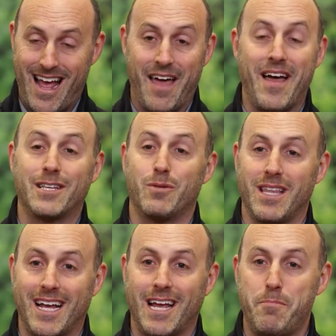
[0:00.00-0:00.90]
And that's what
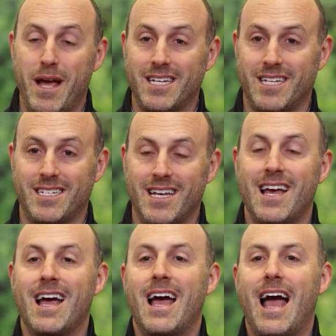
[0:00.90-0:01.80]
Leket bases
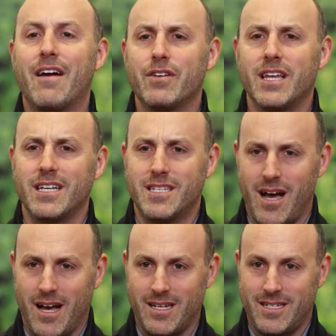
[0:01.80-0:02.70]
everything it
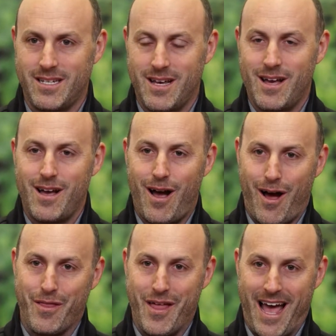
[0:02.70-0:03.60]
does
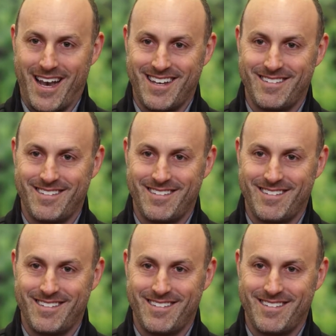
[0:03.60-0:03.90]
on that.